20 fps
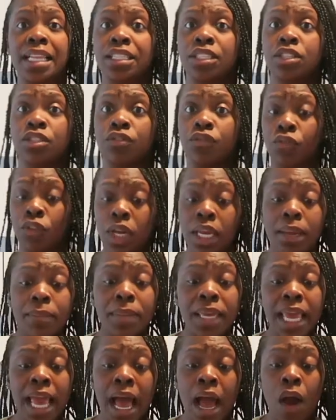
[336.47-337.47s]
This is freaking
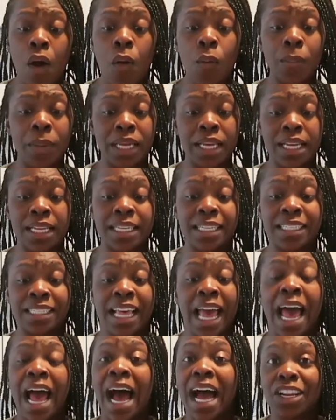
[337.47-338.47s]
me out because
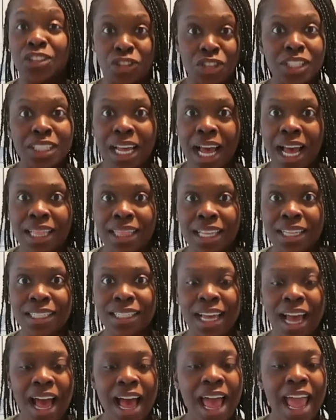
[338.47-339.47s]
I just got this
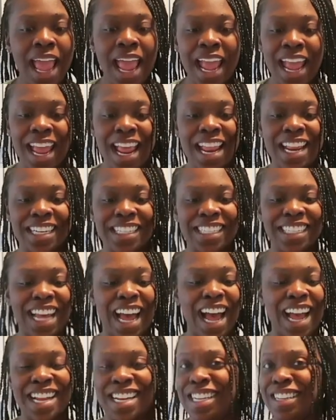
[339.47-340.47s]
guy, and
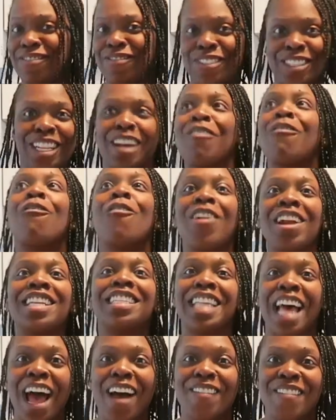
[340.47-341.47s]
I was like, what
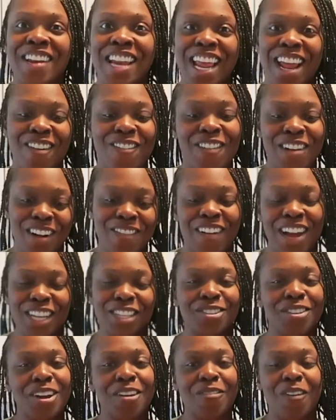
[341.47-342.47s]
is happening? What am I
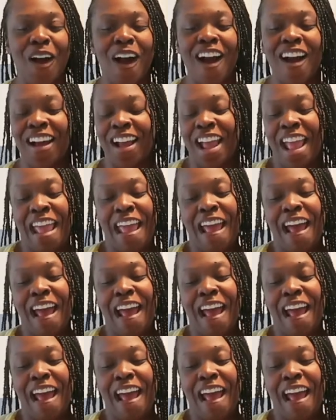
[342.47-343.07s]
doing wrong?